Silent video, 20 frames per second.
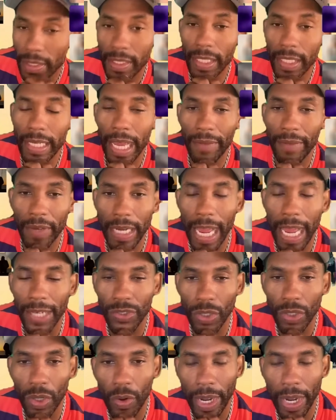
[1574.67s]
T-Day, can I ask
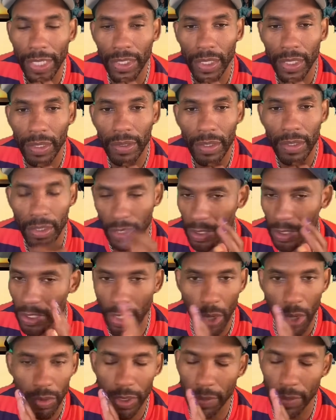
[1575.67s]
you a question
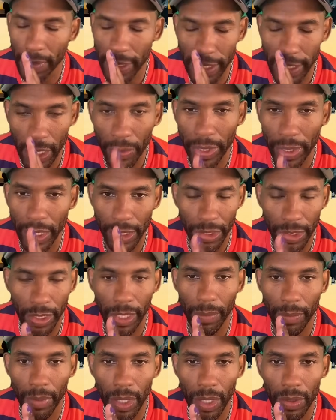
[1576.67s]
on some serious shit, bro?